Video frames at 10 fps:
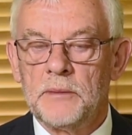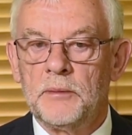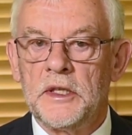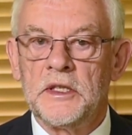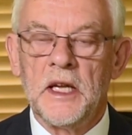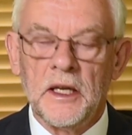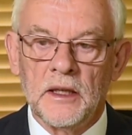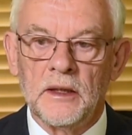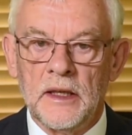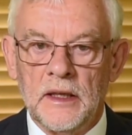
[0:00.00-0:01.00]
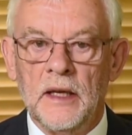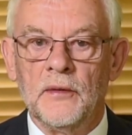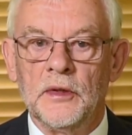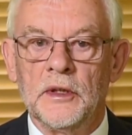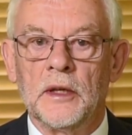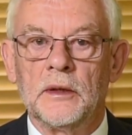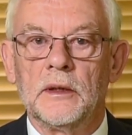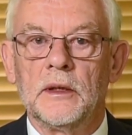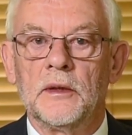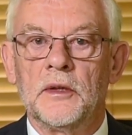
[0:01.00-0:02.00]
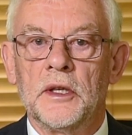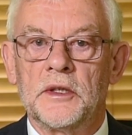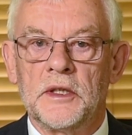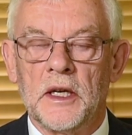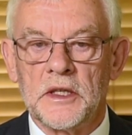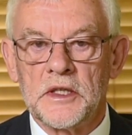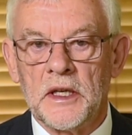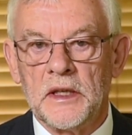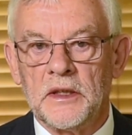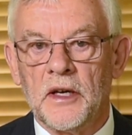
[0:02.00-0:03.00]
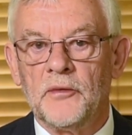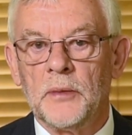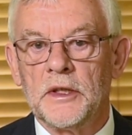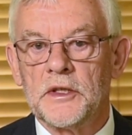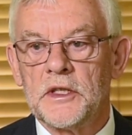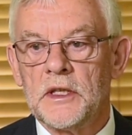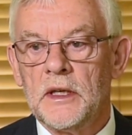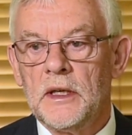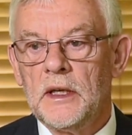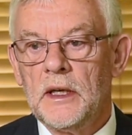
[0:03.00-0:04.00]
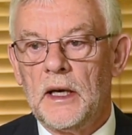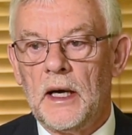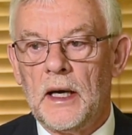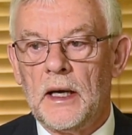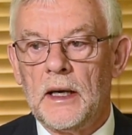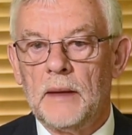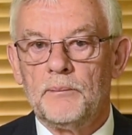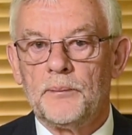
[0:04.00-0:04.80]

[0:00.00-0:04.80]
Particularly given that state governments are